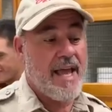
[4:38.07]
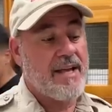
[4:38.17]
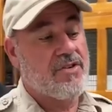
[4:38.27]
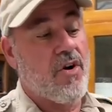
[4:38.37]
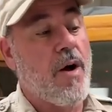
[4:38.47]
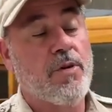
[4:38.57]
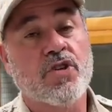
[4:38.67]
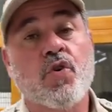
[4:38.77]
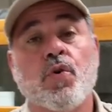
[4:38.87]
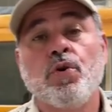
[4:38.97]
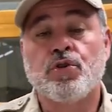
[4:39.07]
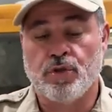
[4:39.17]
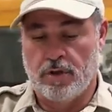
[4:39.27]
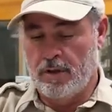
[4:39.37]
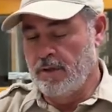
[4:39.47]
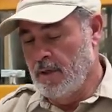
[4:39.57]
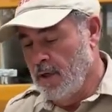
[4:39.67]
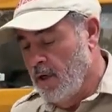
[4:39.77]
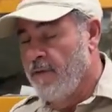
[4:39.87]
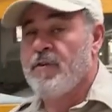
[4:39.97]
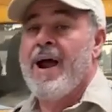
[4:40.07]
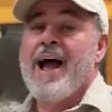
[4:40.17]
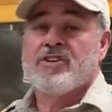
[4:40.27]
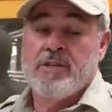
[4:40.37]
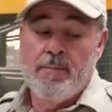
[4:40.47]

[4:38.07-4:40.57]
eggs are almost crucial for actually the